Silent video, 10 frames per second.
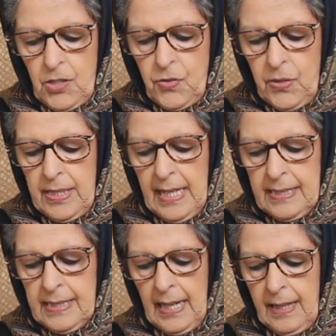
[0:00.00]
During
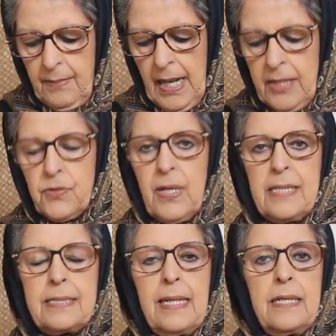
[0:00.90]
that time, I
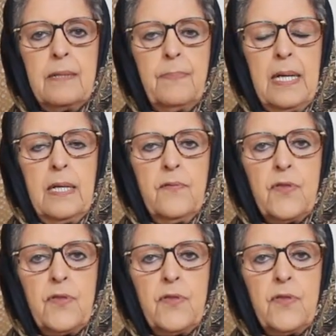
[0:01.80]
translated many